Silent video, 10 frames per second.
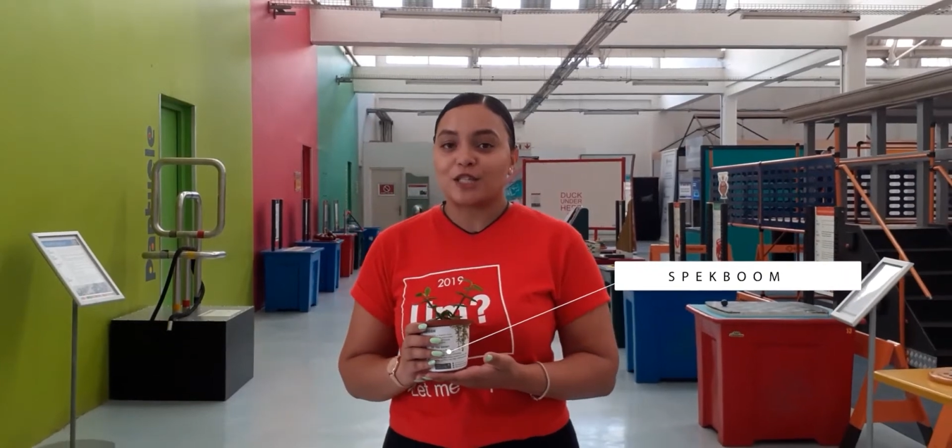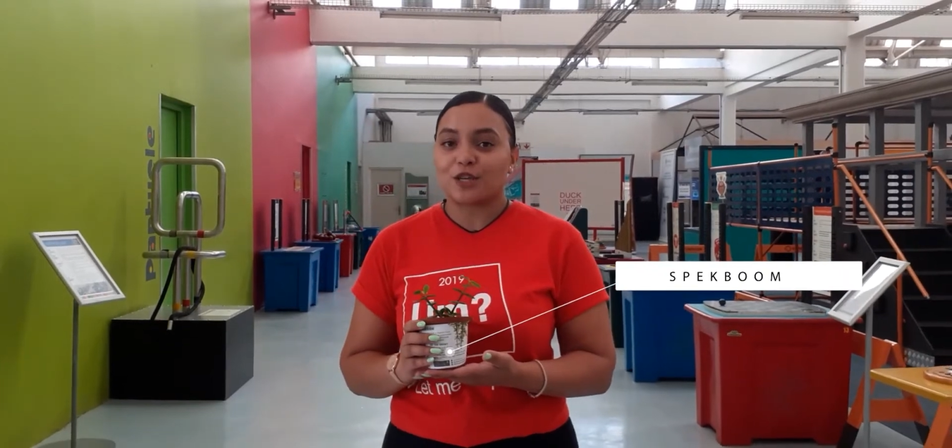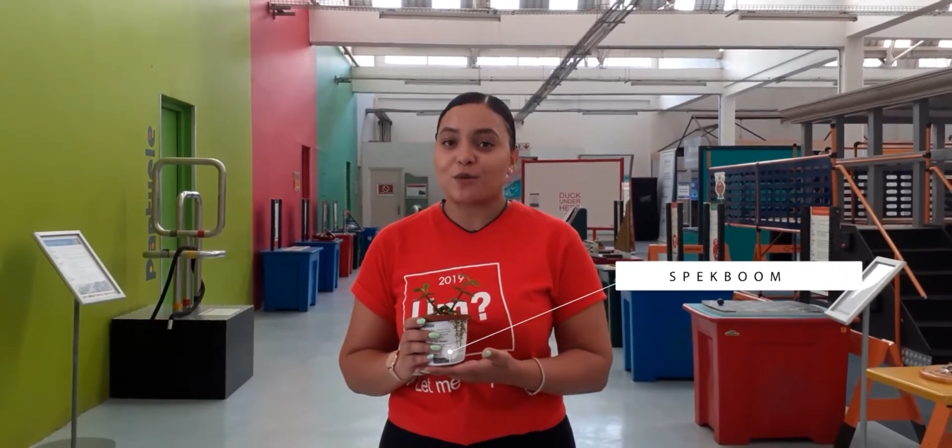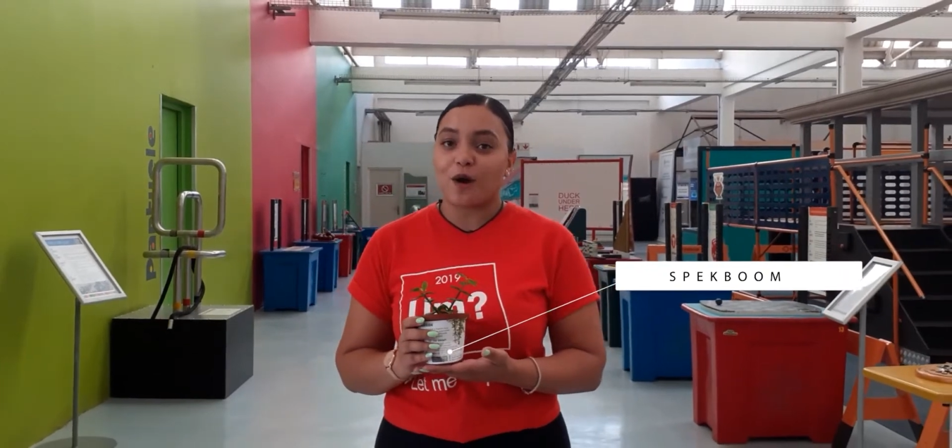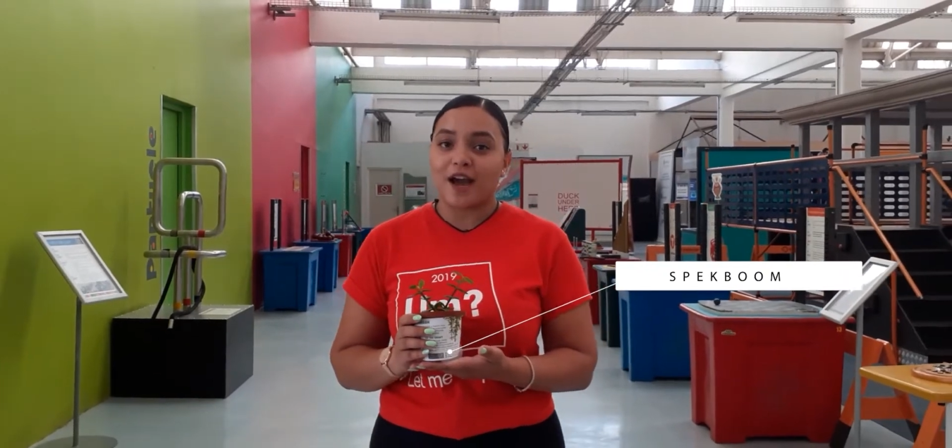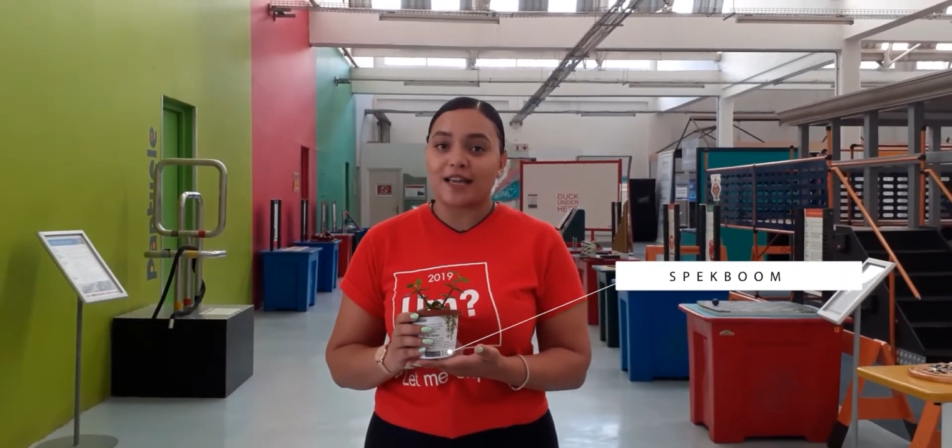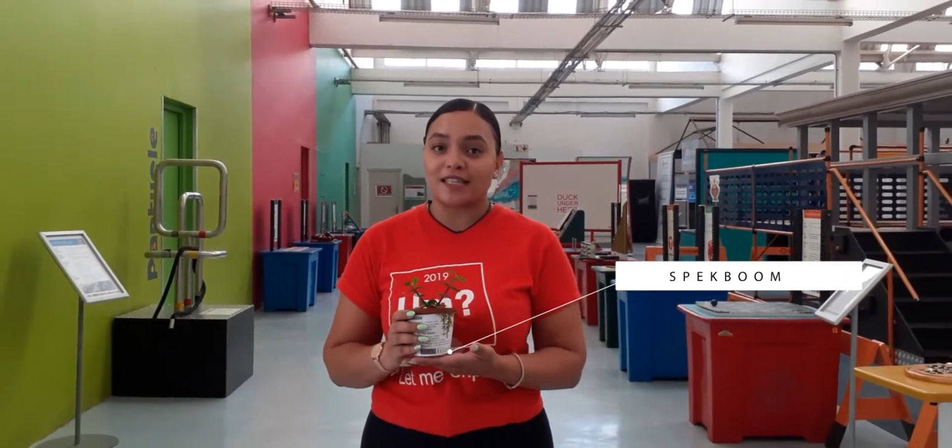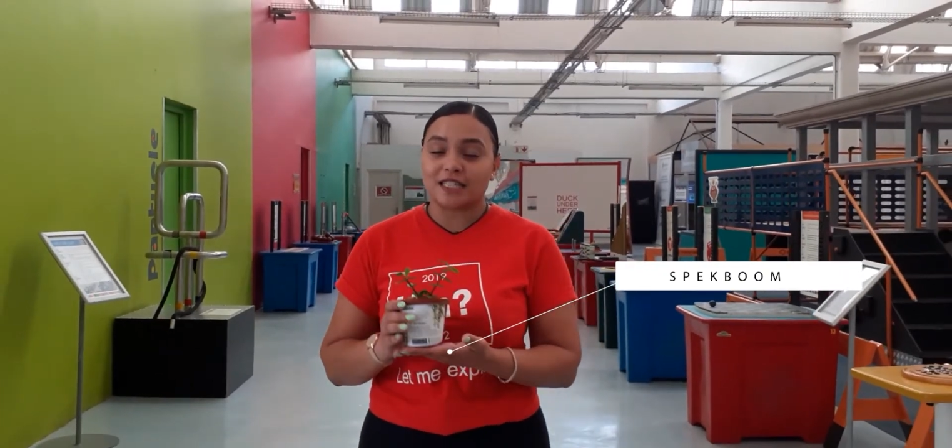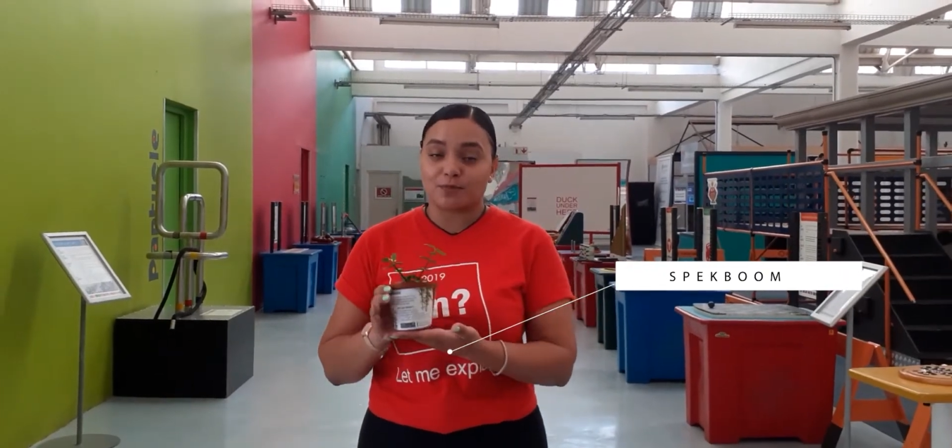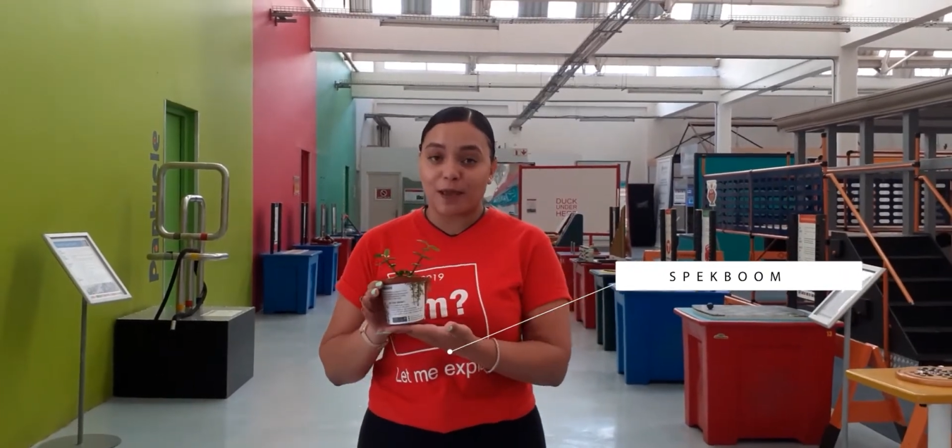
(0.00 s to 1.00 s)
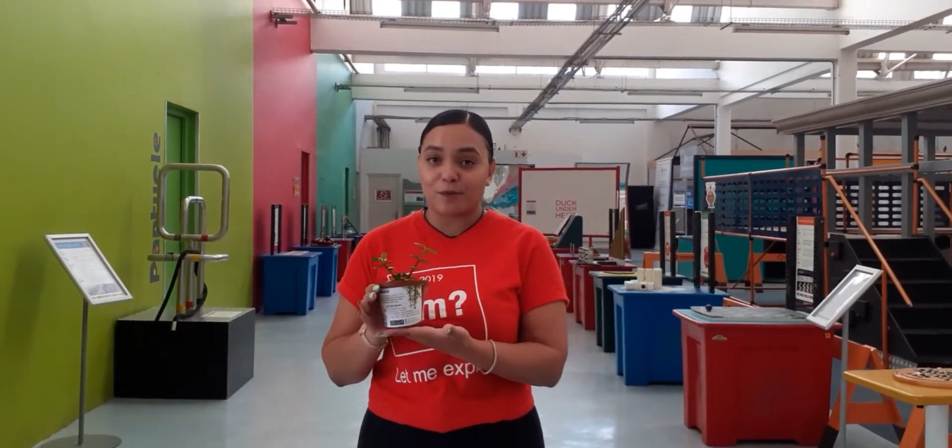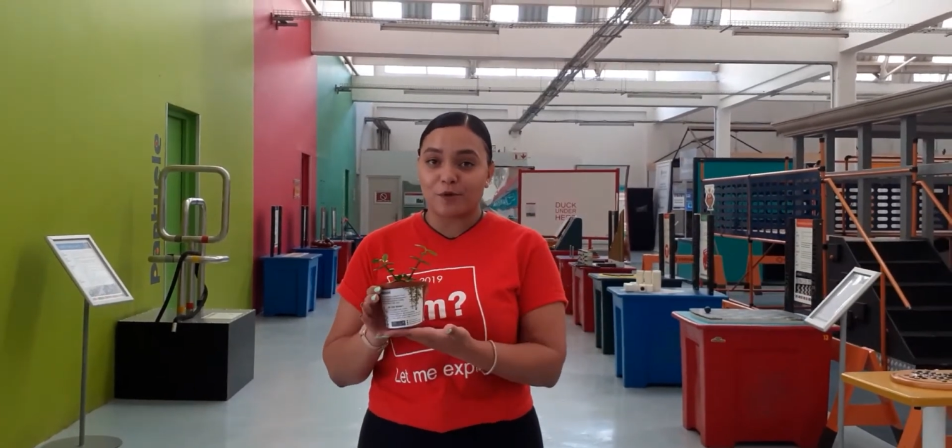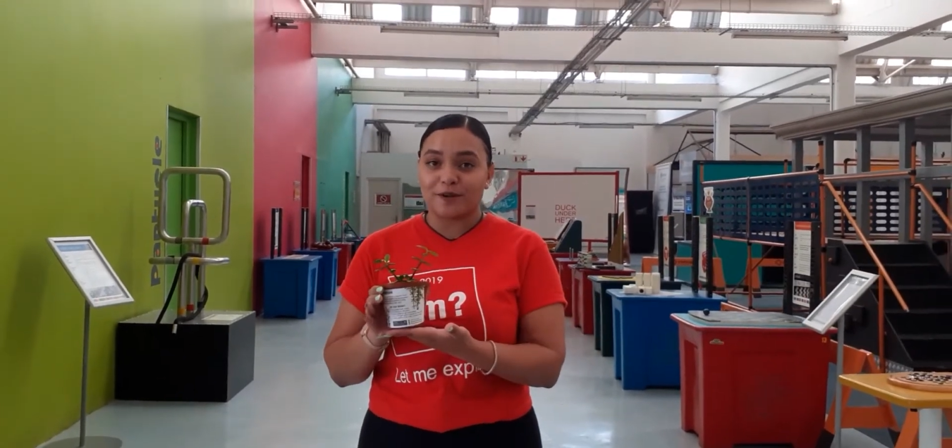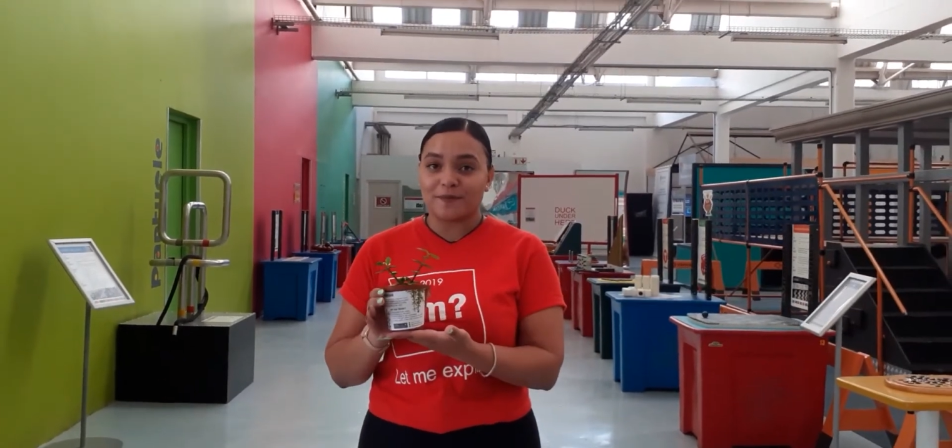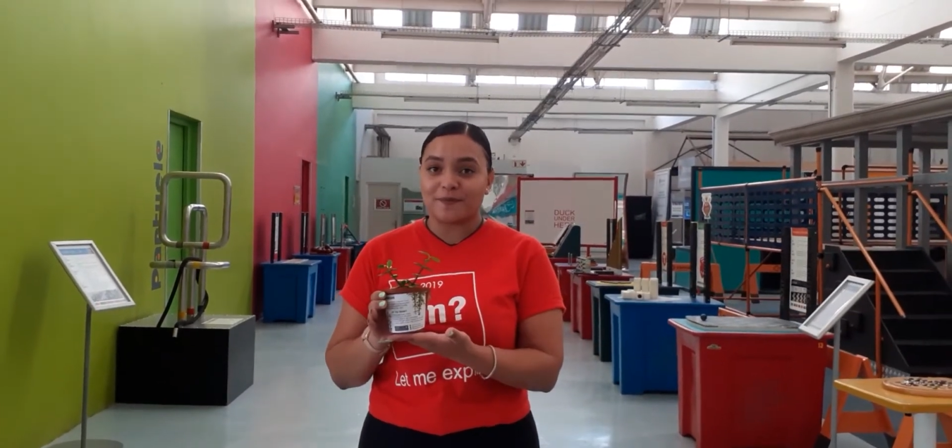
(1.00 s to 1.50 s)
So why spekboom?